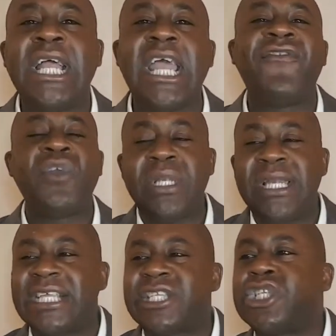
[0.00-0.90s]
If you
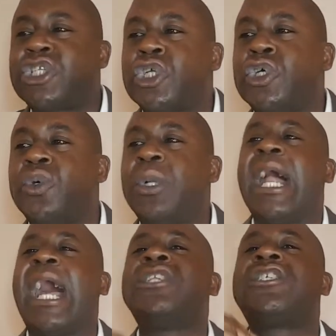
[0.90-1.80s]
listen to and